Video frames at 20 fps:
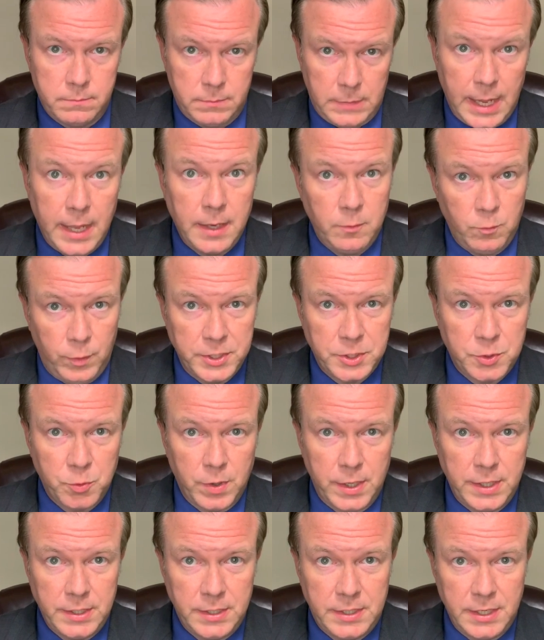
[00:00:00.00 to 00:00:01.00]
And which
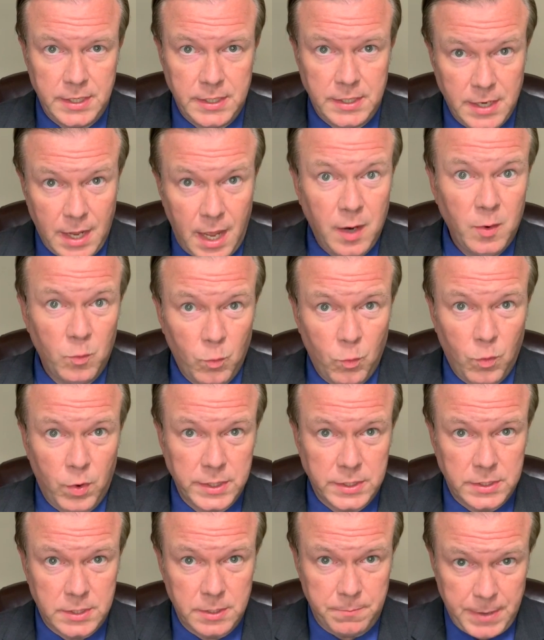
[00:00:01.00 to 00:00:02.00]
one did not
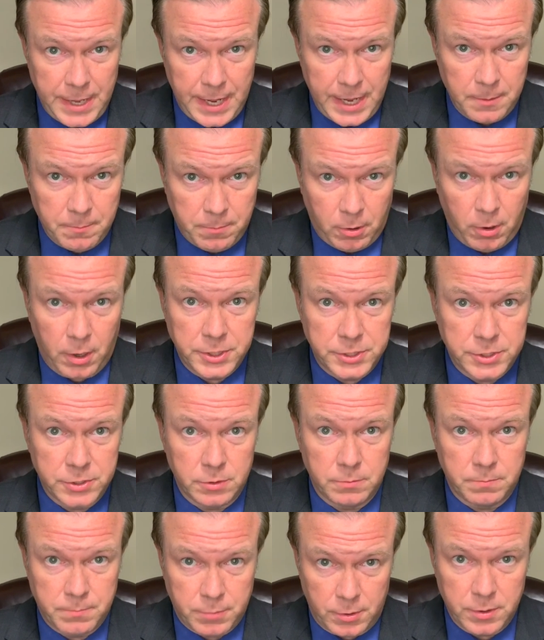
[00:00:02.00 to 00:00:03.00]
want to ban
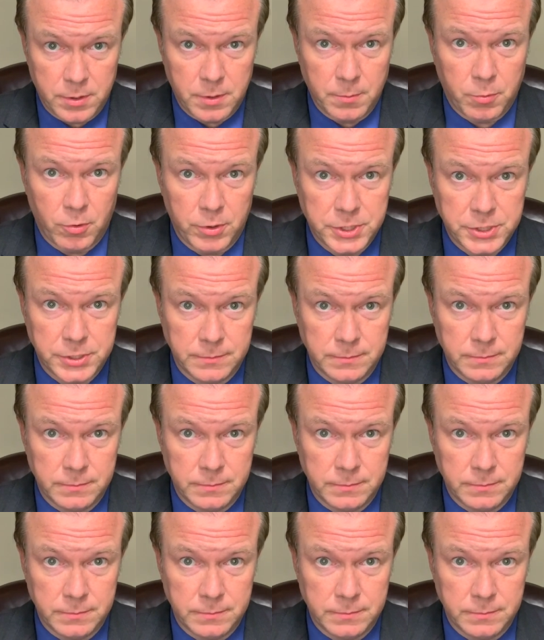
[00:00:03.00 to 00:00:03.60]
partial birth abortion.